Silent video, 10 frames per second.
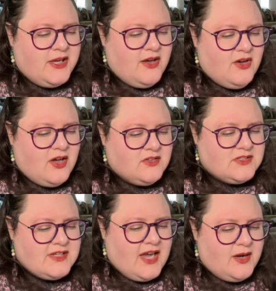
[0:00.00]
out called
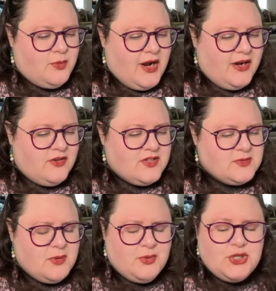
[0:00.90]
Skybriar that's
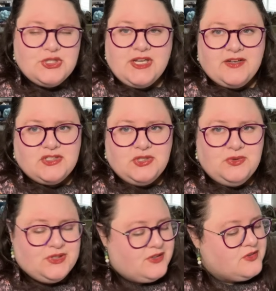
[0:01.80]
been pushed like two
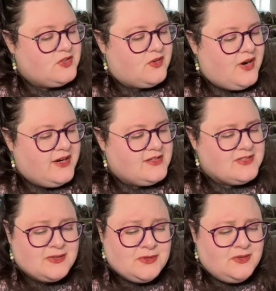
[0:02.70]
years already.
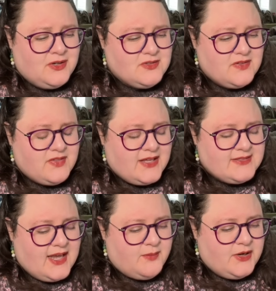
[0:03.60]
So who knows if that's
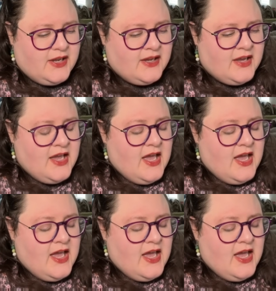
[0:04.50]
happening.